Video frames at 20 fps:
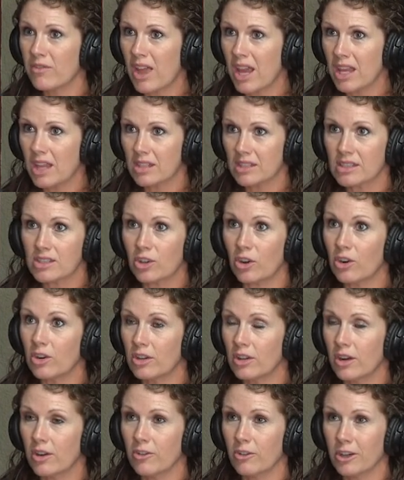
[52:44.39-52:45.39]
If they get
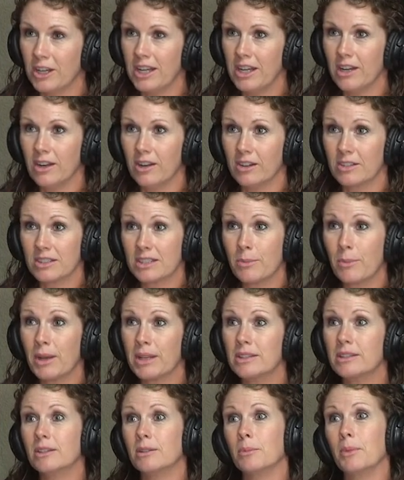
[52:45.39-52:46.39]
started over here,
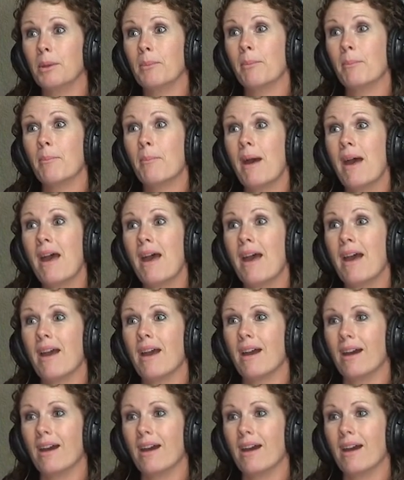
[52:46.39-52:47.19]
somebody's gonna be mad.